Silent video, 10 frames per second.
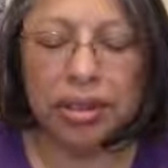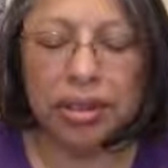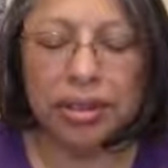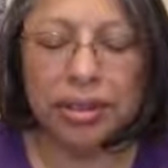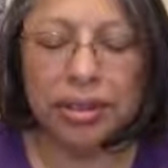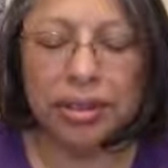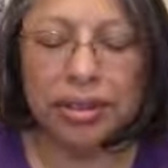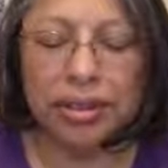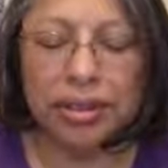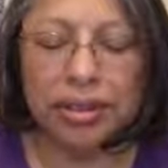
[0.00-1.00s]

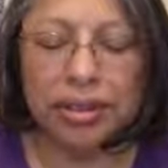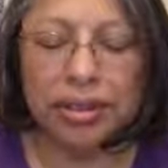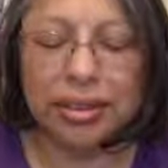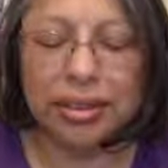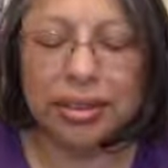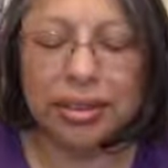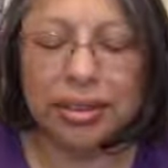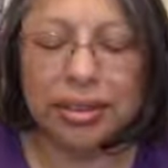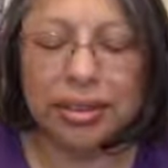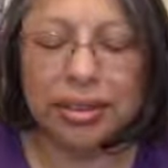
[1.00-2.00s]

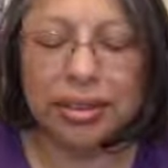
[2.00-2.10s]
Nothing is said.